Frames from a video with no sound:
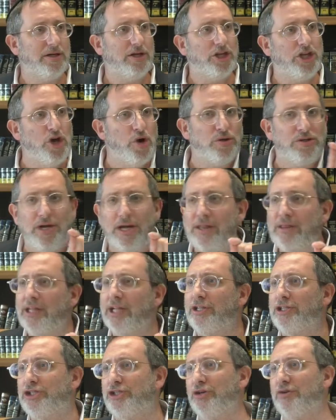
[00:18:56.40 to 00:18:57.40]
You just
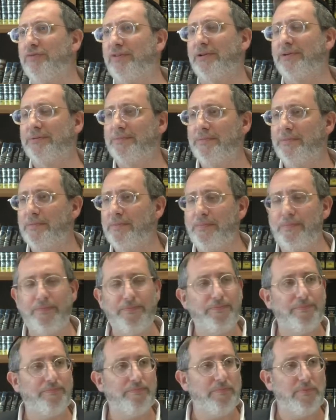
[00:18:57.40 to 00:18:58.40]
did
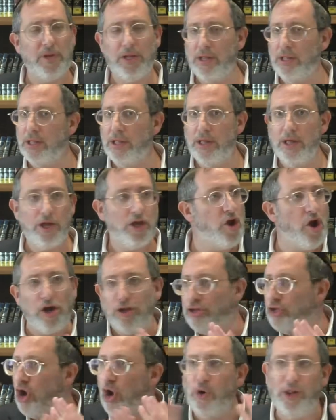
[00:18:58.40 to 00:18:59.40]
tshuva. You're
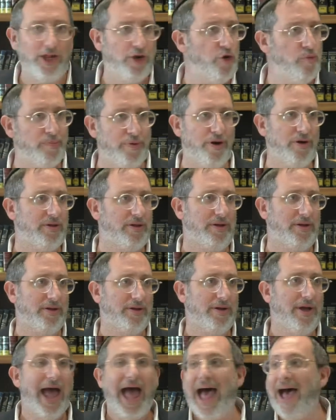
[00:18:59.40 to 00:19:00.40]
a totally new person.
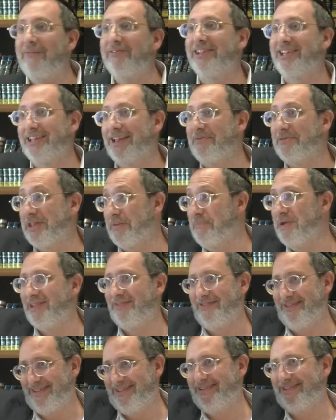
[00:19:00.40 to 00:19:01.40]
Obviously, the
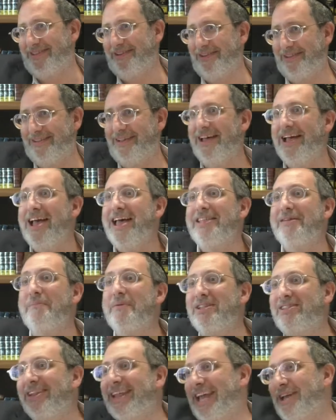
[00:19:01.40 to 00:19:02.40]

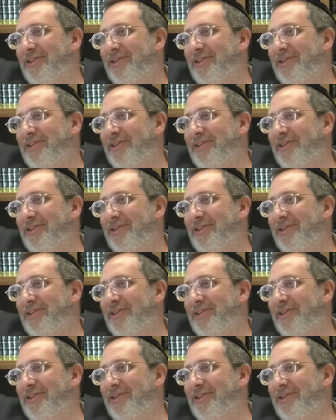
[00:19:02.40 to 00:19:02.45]
mitzvah that